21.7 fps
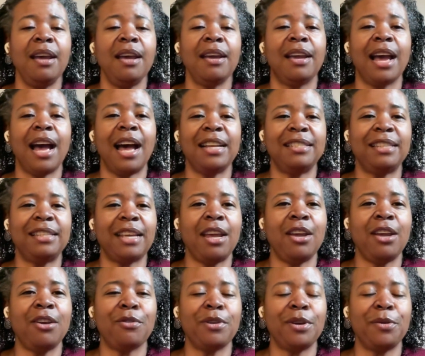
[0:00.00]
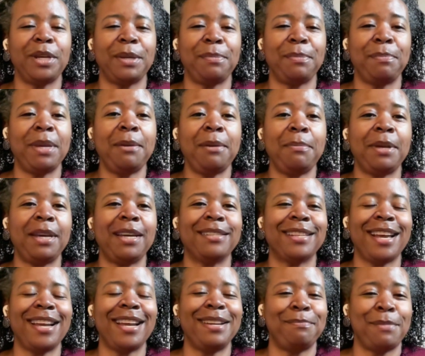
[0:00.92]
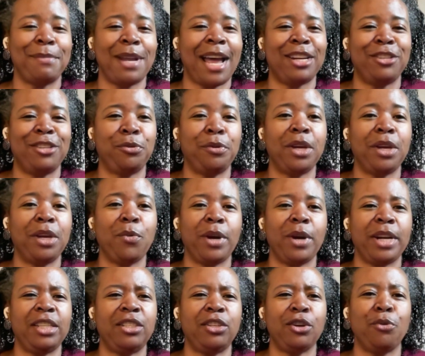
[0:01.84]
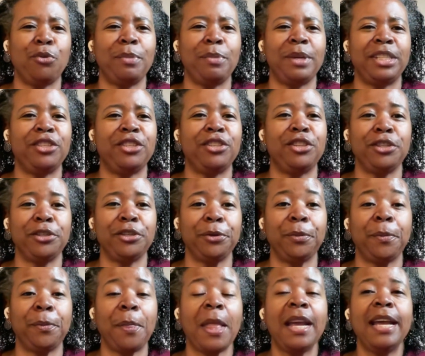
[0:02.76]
God's angry with me because I'm not doing what he told me to do.